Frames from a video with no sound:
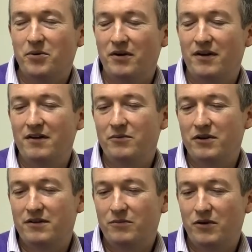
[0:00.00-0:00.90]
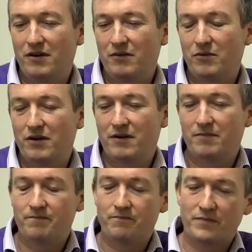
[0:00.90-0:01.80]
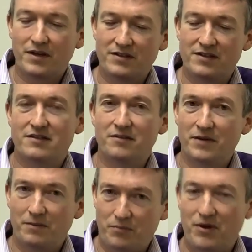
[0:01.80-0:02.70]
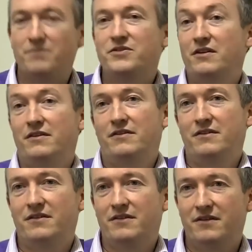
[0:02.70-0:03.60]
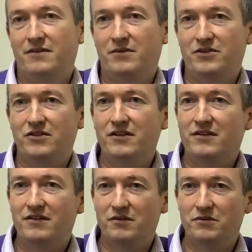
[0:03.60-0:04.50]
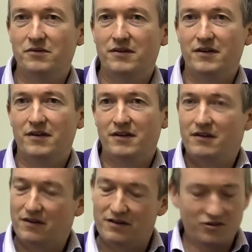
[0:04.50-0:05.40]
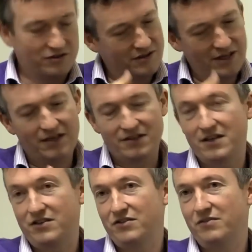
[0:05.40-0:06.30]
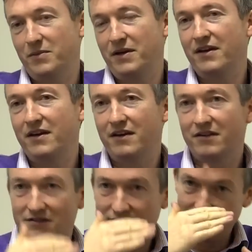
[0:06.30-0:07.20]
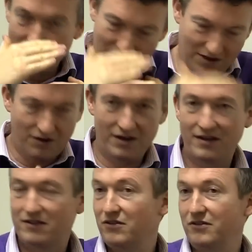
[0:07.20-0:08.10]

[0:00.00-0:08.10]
But I think with a system that prompts you what you need to do, I just take a section of my day and get all of that